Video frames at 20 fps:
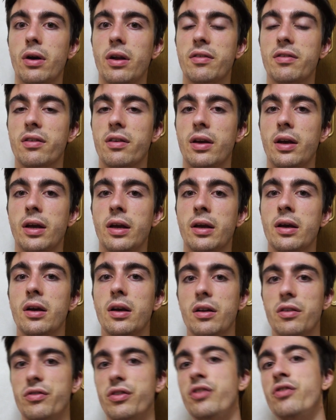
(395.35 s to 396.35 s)
let's say,
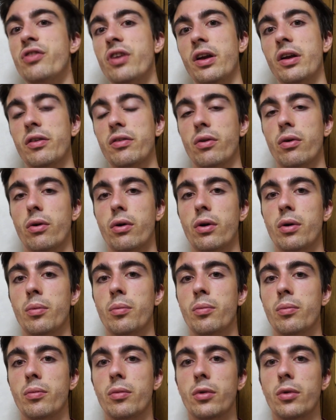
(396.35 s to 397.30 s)
DJs or